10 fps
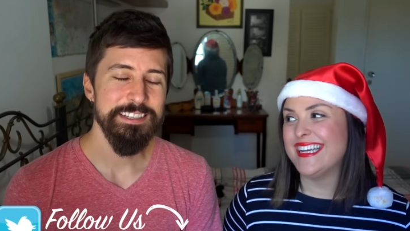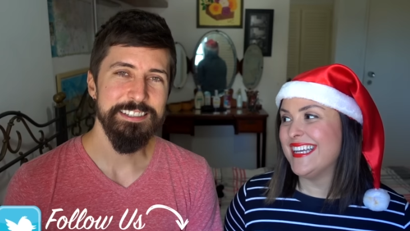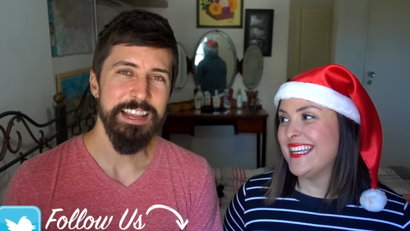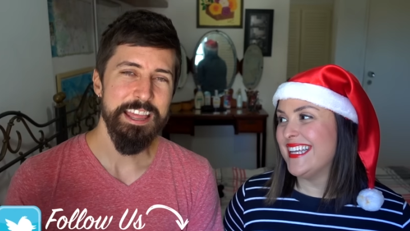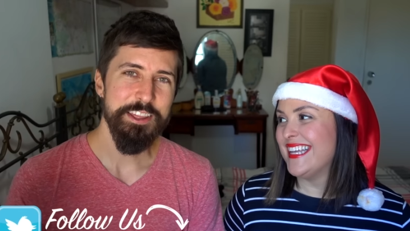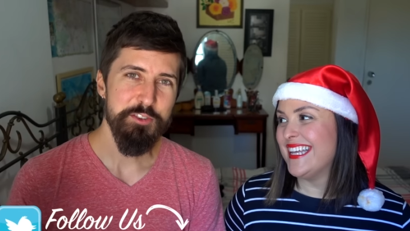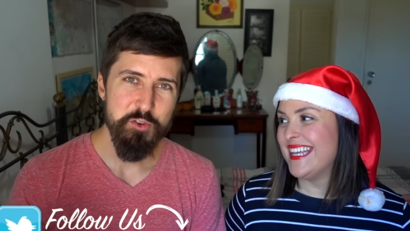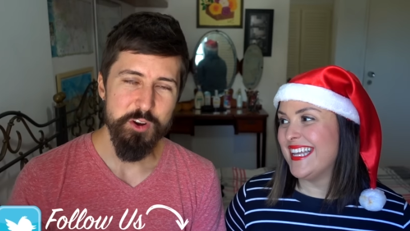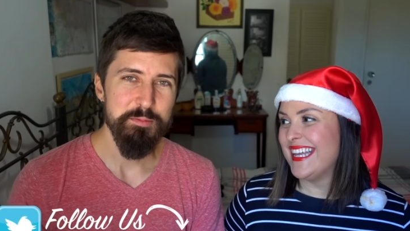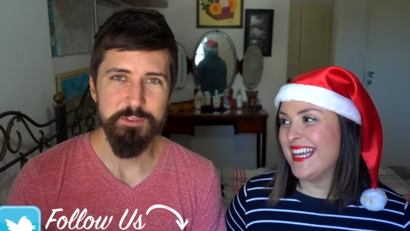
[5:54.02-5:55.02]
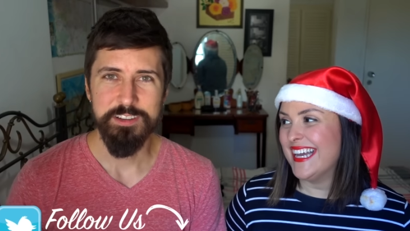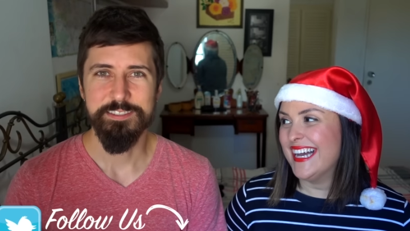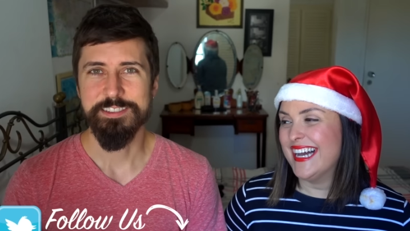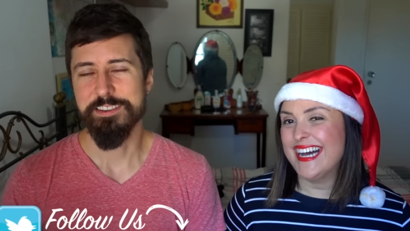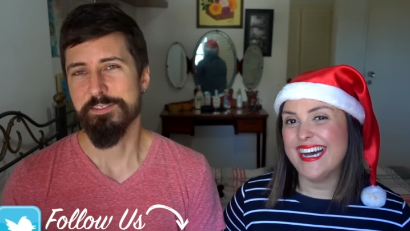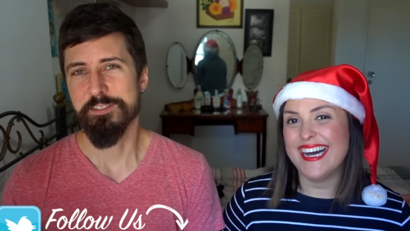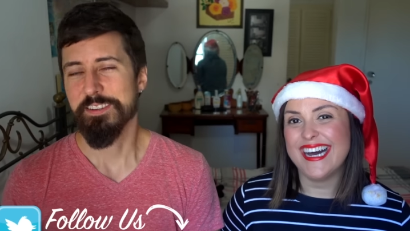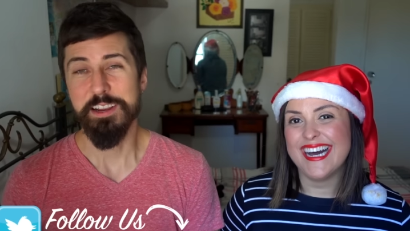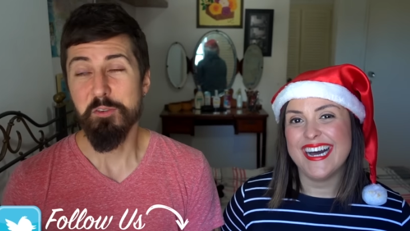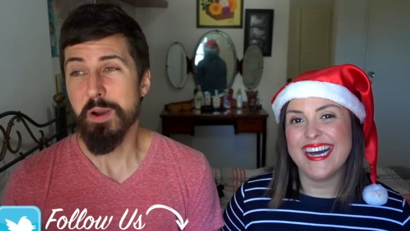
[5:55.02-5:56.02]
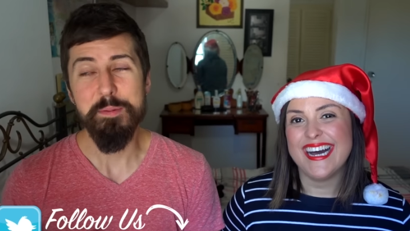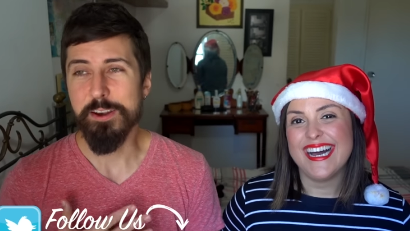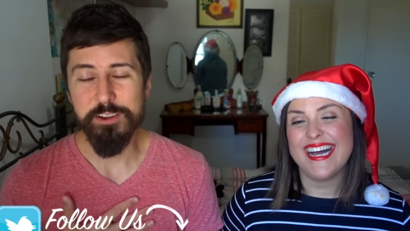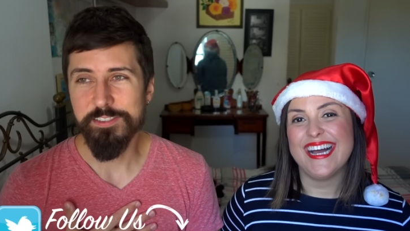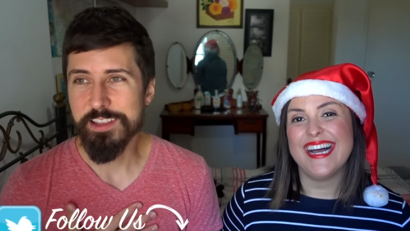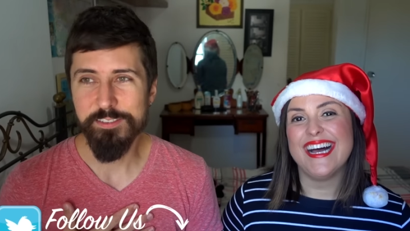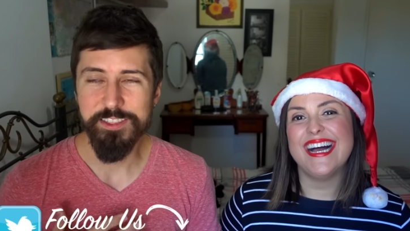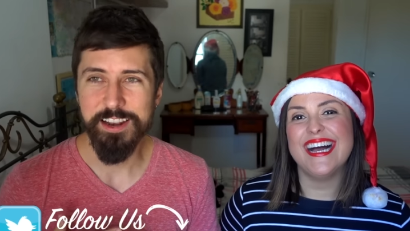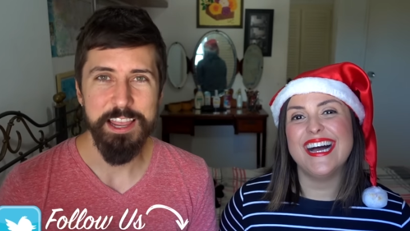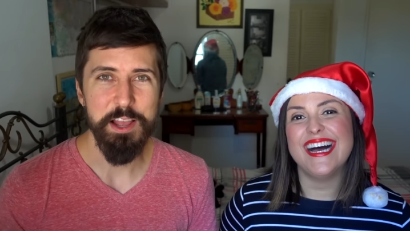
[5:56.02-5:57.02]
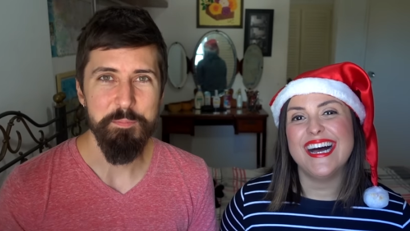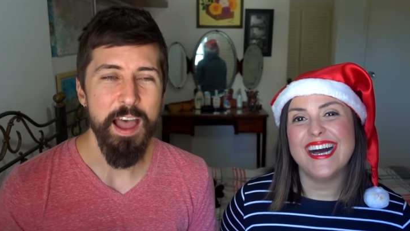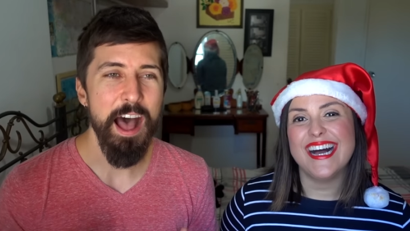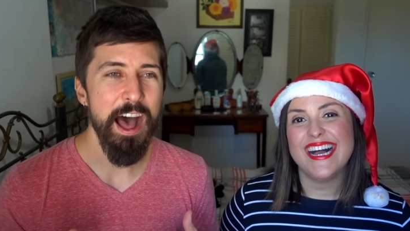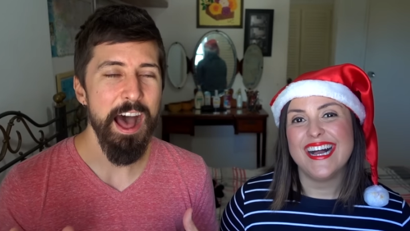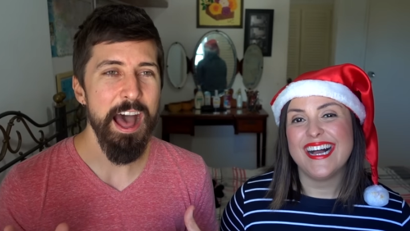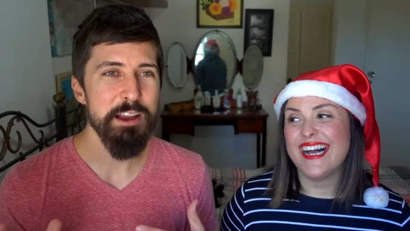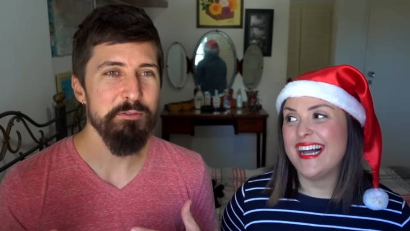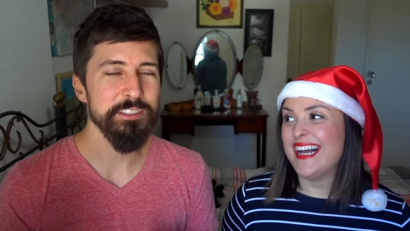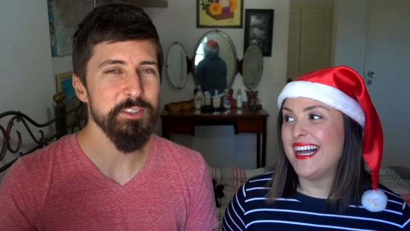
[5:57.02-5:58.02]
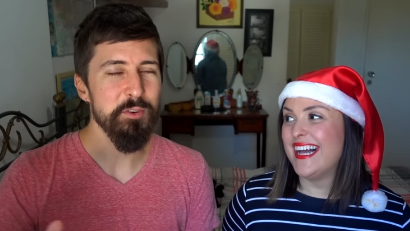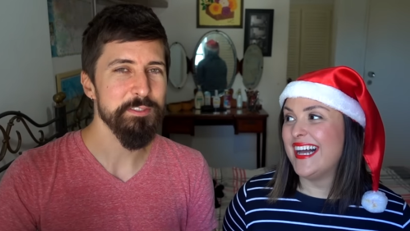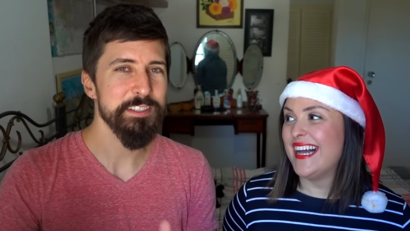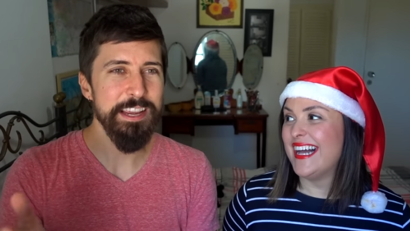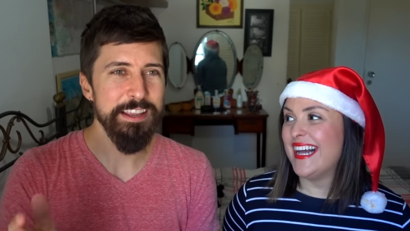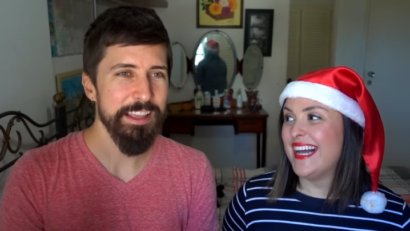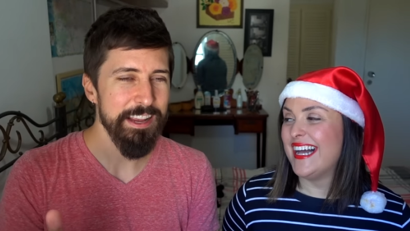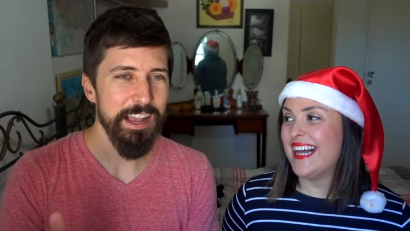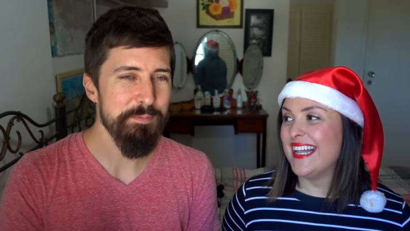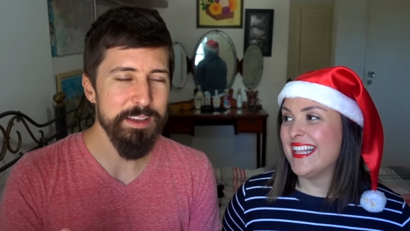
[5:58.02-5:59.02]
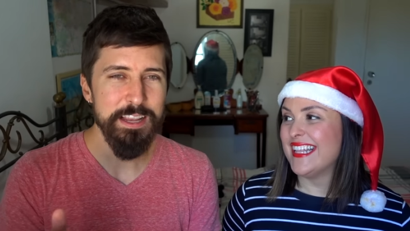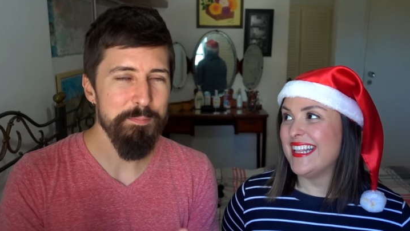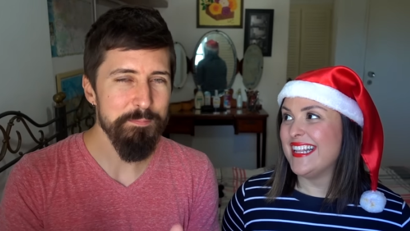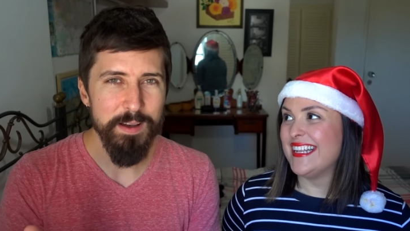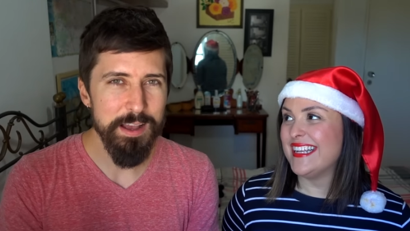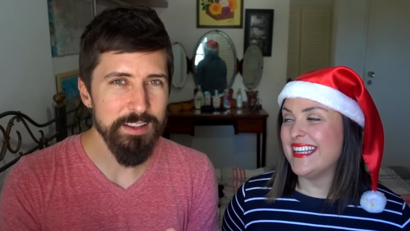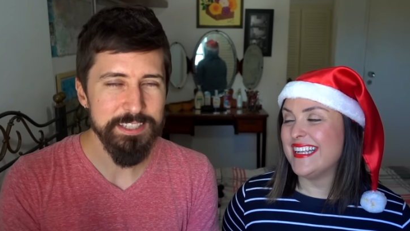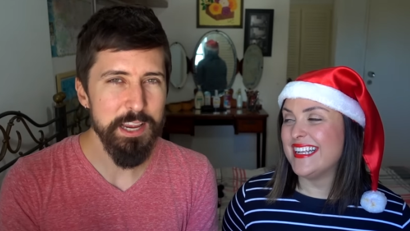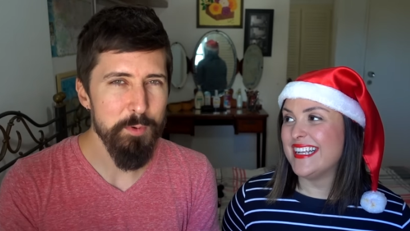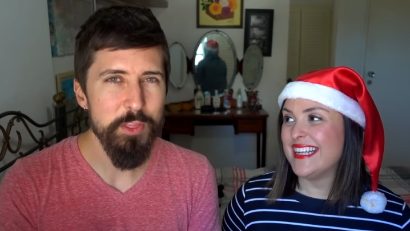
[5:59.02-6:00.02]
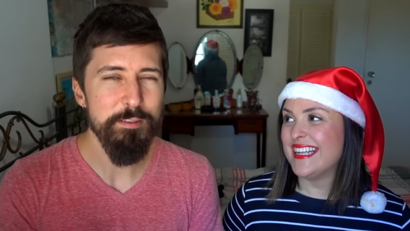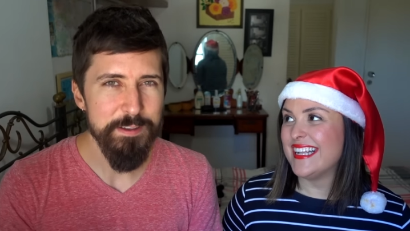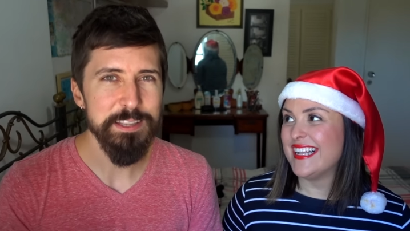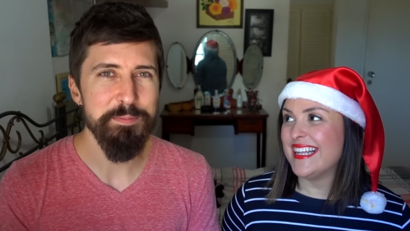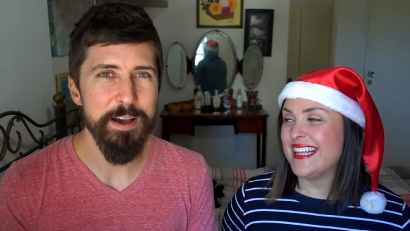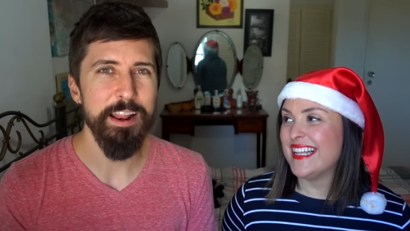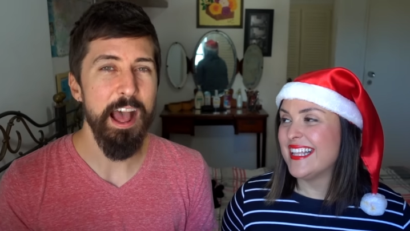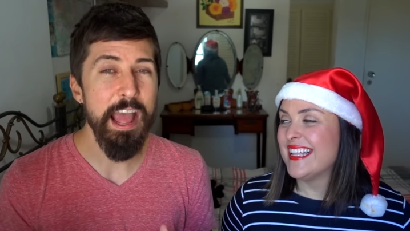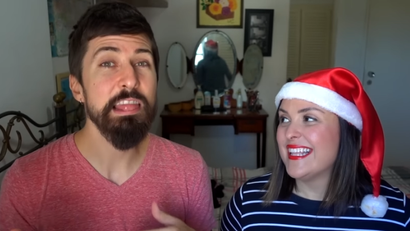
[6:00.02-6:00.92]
Speaker 1: is an incredible gift giver, like a way better gift giver than I am. I will sort of say like I'm gonna come. I'll say I'm on the fence about it. I